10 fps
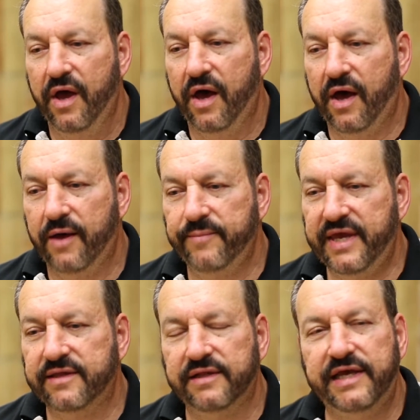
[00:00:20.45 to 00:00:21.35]

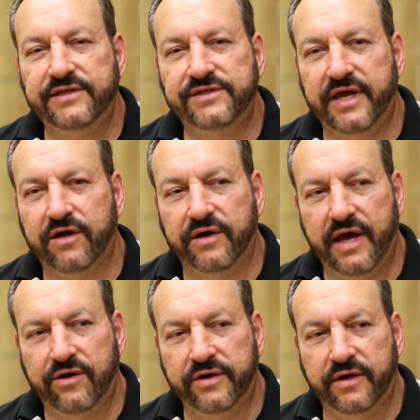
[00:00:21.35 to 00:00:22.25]
Me and the lead singer
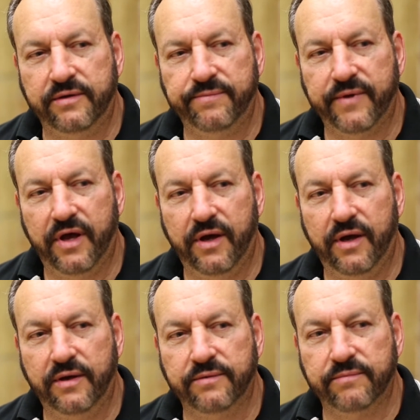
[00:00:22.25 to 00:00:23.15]
got on
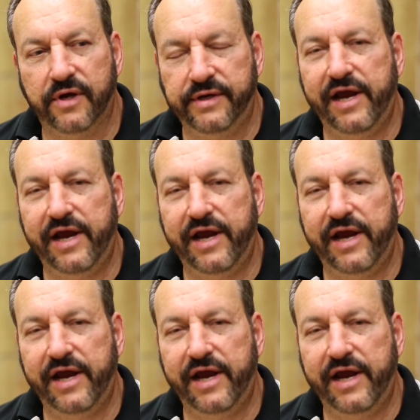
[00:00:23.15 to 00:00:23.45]
an